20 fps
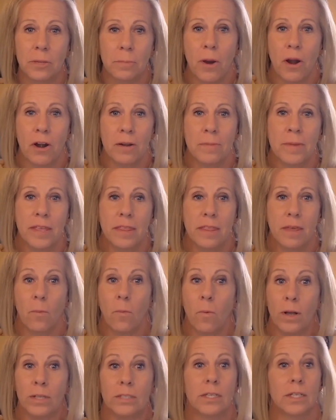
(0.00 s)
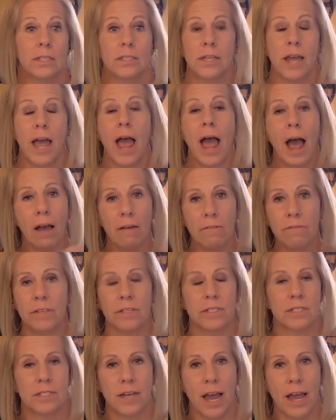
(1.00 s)
a part of me that wants us to have
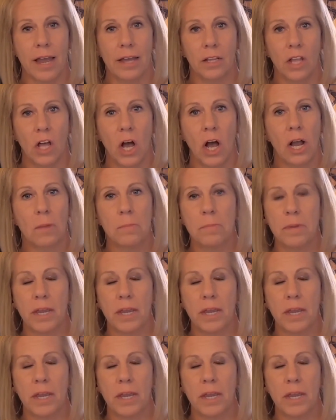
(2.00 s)
this dialogue